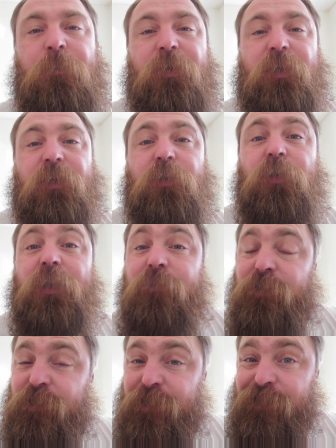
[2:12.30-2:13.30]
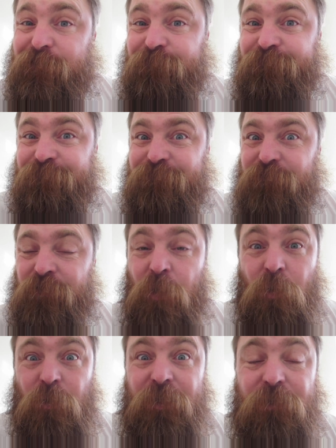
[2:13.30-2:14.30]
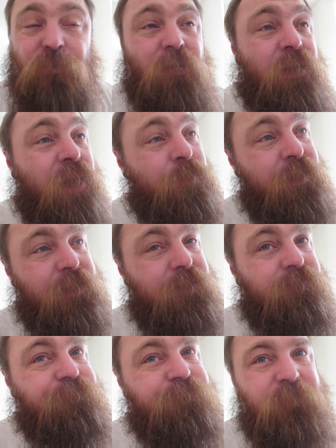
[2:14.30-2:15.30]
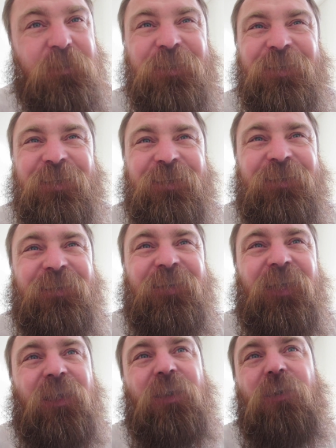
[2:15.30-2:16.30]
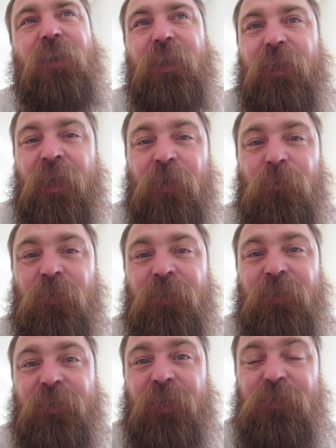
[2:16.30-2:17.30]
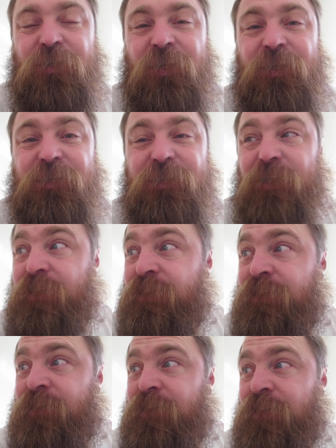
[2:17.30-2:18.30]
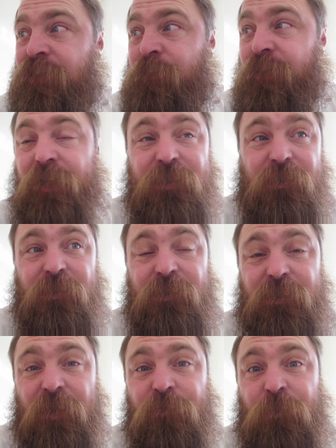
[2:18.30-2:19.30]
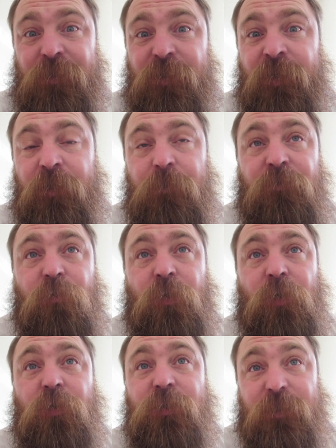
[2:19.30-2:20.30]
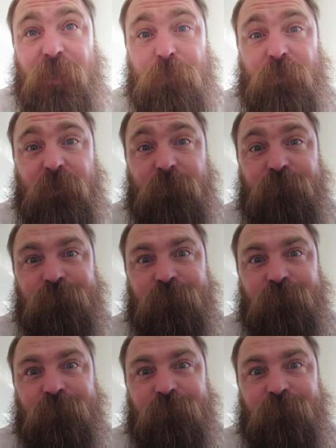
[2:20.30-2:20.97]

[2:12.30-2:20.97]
I better go and have it checked. No need for alarm yet. All right, I will catch you guys a little bit later. It's time for me to edit before I go to skate park.